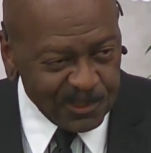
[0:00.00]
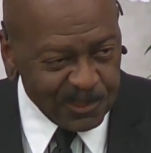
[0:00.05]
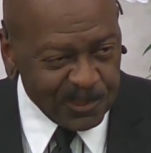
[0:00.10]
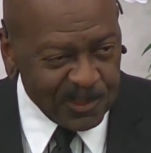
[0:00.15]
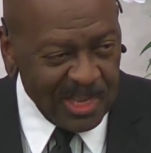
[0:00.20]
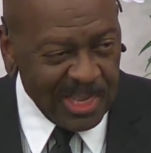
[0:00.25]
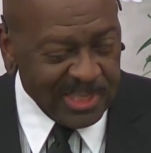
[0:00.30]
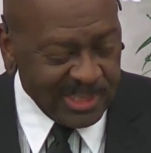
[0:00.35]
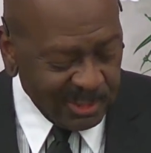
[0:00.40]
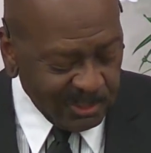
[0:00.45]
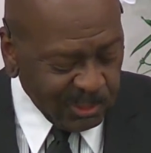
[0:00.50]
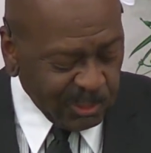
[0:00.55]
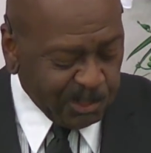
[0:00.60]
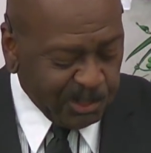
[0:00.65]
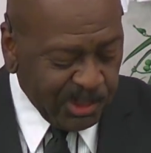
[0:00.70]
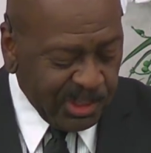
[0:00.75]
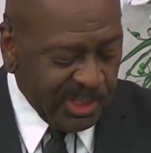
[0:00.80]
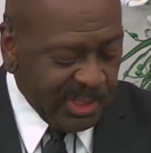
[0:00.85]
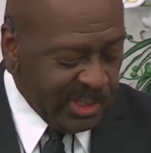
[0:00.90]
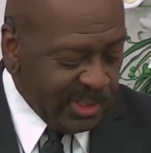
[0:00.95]
And she was
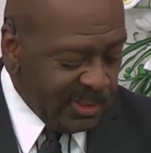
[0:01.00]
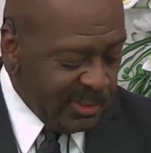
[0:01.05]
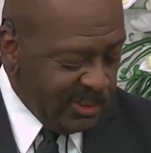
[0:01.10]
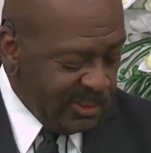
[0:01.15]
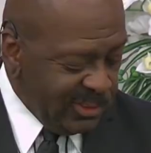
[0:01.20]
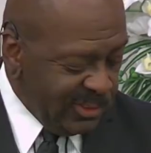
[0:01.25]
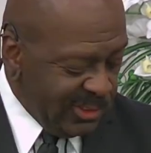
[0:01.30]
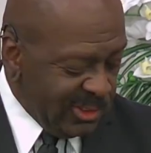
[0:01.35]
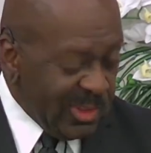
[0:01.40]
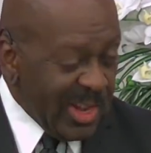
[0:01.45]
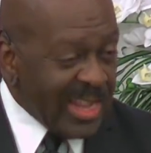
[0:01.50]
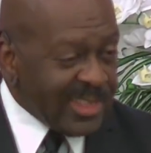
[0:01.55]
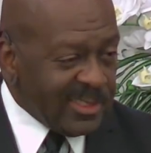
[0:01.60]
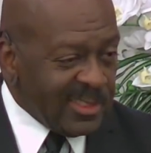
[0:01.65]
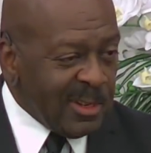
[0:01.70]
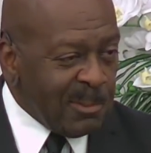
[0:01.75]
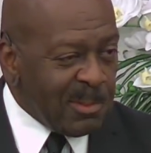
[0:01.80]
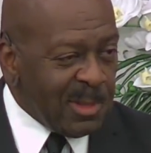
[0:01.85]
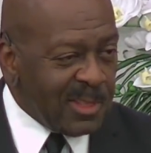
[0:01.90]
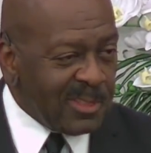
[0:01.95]
pretty scratched
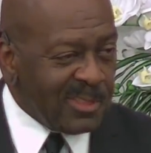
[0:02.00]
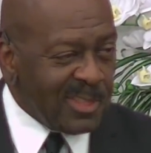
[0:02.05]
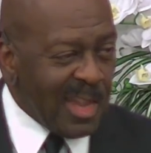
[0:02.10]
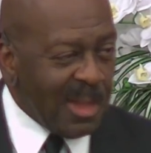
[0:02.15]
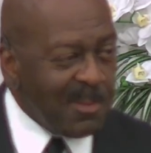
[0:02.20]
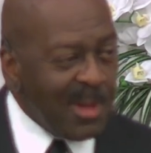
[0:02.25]
up by the time.